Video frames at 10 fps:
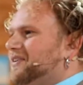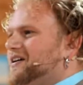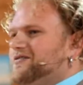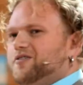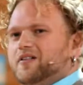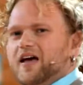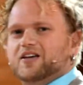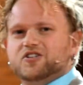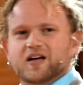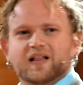there for
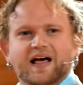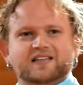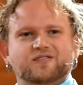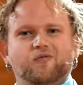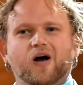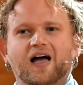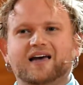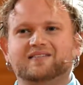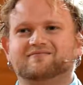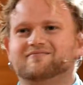Elijah, a glass of
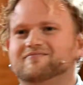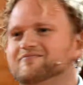wine.